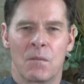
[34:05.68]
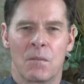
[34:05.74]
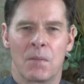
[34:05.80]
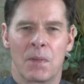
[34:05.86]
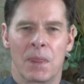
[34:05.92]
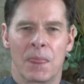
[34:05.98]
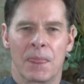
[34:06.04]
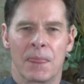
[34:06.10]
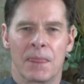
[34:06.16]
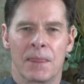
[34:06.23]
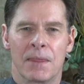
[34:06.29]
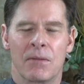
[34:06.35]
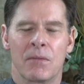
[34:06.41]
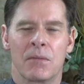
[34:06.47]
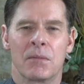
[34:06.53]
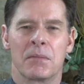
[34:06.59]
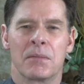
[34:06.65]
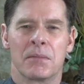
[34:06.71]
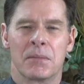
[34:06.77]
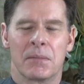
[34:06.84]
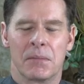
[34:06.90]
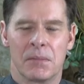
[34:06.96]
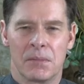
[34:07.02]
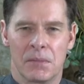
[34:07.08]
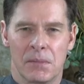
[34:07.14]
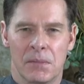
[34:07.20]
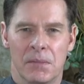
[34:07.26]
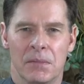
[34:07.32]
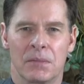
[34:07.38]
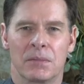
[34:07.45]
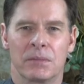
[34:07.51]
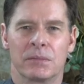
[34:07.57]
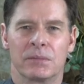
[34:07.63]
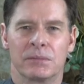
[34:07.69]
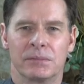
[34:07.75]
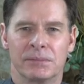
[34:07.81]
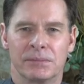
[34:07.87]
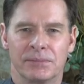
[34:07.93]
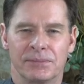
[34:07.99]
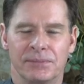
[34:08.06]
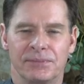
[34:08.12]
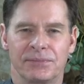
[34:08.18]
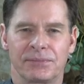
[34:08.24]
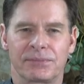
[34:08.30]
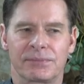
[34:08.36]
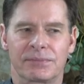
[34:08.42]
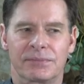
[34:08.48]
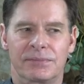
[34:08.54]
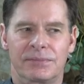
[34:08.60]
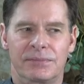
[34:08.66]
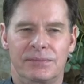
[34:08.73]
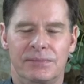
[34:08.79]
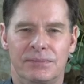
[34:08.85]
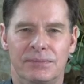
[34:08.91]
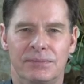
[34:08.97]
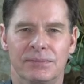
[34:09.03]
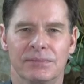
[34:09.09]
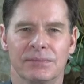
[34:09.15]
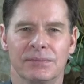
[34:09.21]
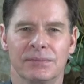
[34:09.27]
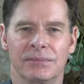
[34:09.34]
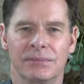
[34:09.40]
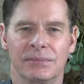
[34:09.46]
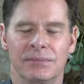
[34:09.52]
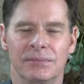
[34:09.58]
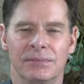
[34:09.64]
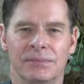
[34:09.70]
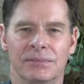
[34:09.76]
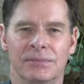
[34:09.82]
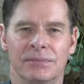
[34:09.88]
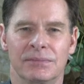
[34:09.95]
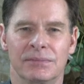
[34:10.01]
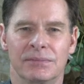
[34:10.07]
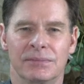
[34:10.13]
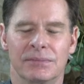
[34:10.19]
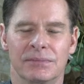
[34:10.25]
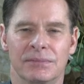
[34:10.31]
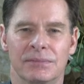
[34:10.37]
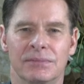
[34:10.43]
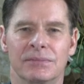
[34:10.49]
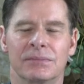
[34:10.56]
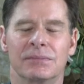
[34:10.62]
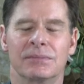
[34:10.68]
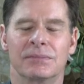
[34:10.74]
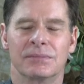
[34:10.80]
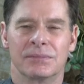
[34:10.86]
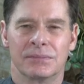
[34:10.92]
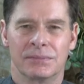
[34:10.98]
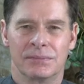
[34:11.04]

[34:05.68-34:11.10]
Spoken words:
This person isn't speaking.